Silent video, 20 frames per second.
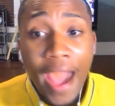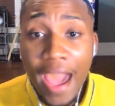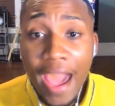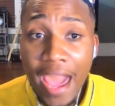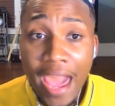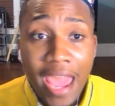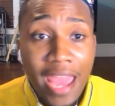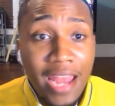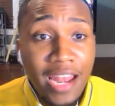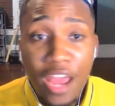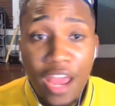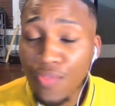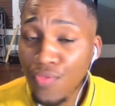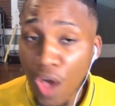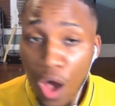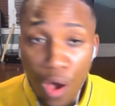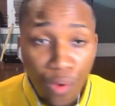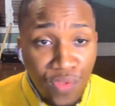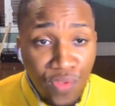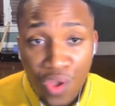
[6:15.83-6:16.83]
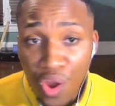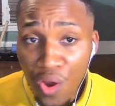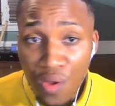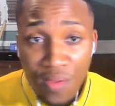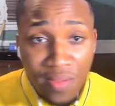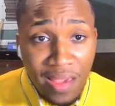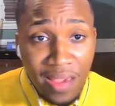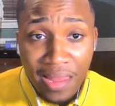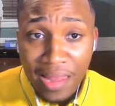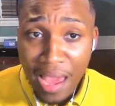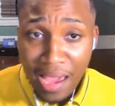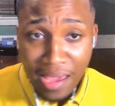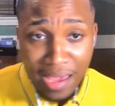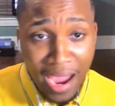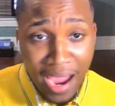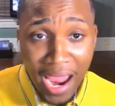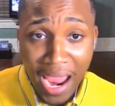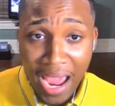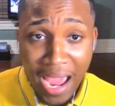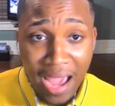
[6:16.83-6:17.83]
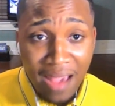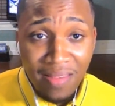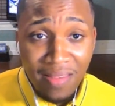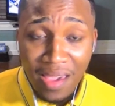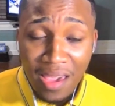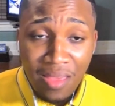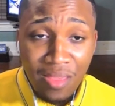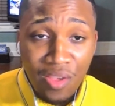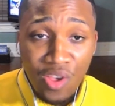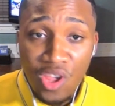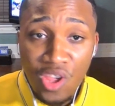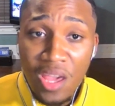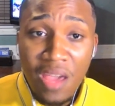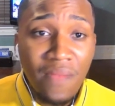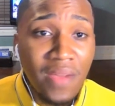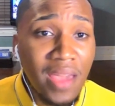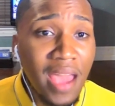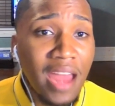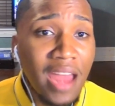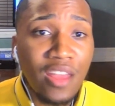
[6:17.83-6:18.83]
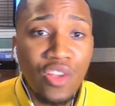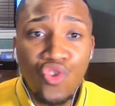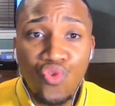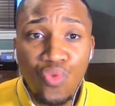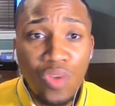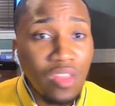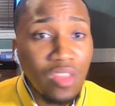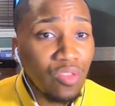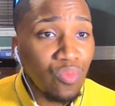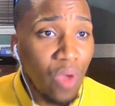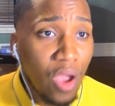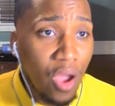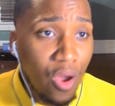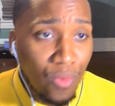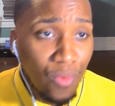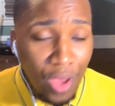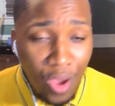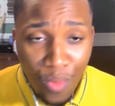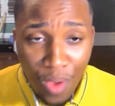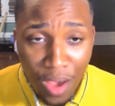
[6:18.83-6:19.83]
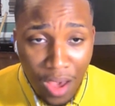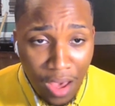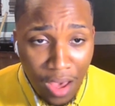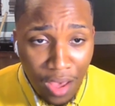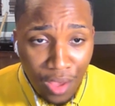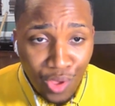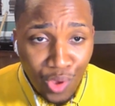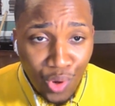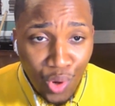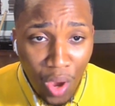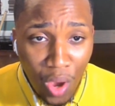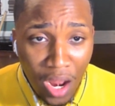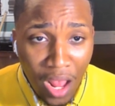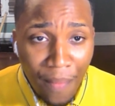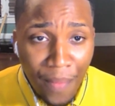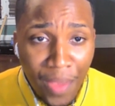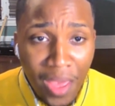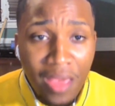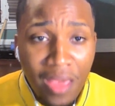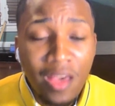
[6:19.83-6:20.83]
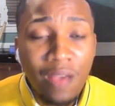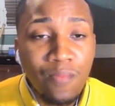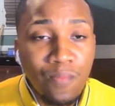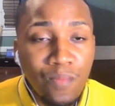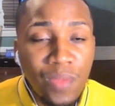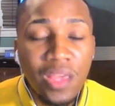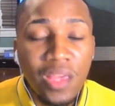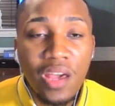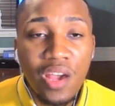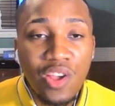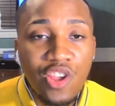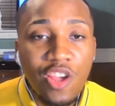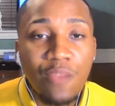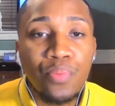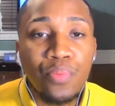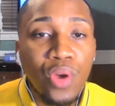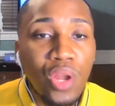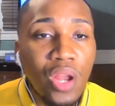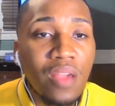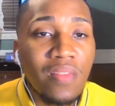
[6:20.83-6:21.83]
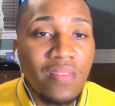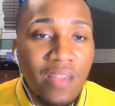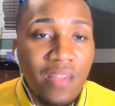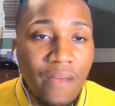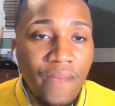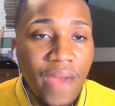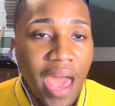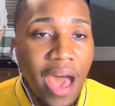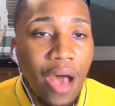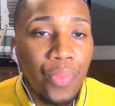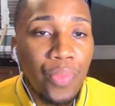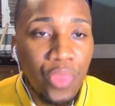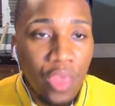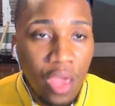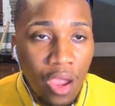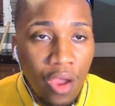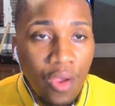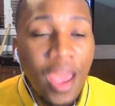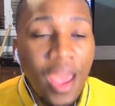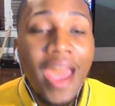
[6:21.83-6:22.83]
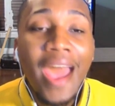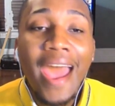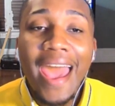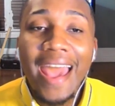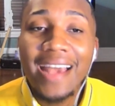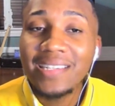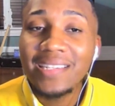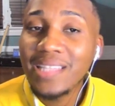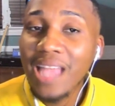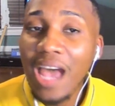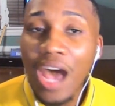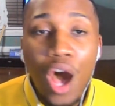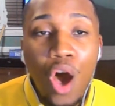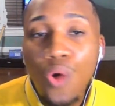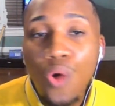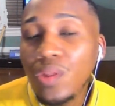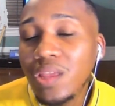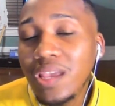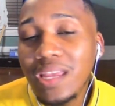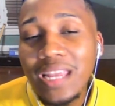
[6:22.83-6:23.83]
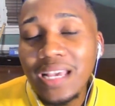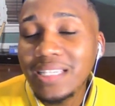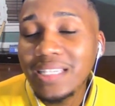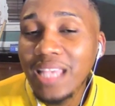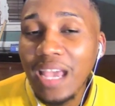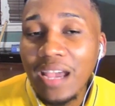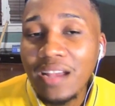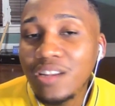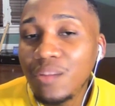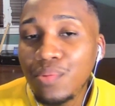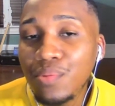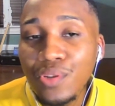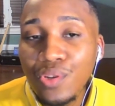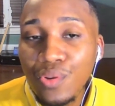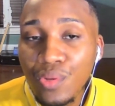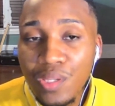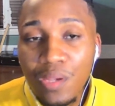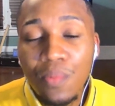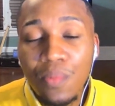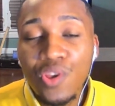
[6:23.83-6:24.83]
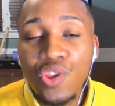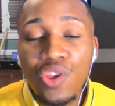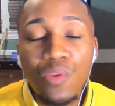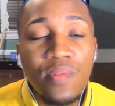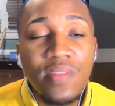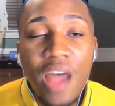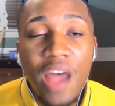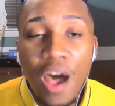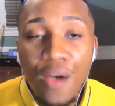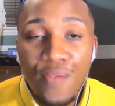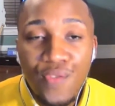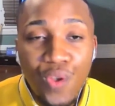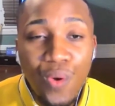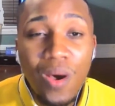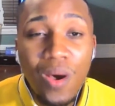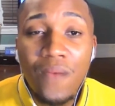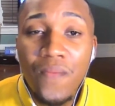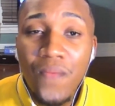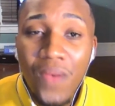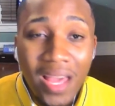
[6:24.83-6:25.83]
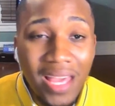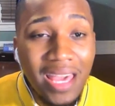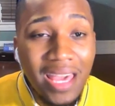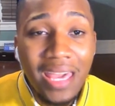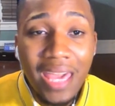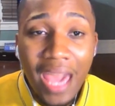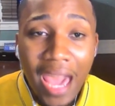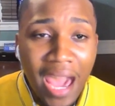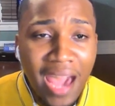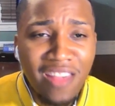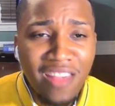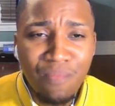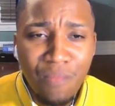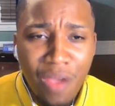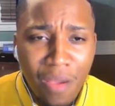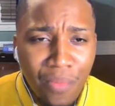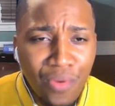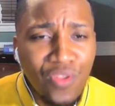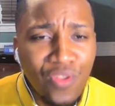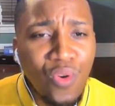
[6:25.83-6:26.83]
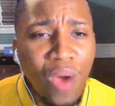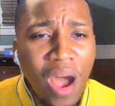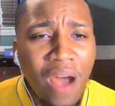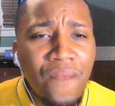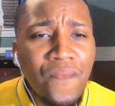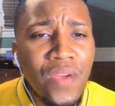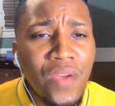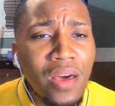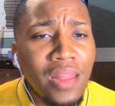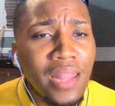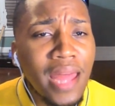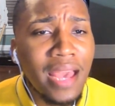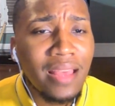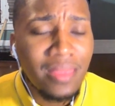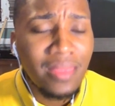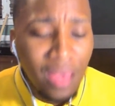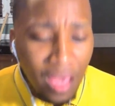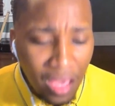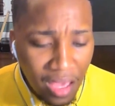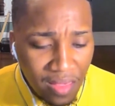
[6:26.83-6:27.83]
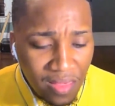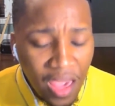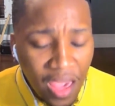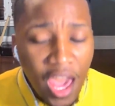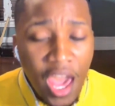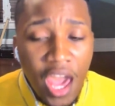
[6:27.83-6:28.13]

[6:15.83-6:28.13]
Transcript: And those girls didn't like her ass either. She even got a drink thrown on her. You know what I mean? Because she put herself out there as not only an executive producer, but she was also a fucking cast member. So I feel like this.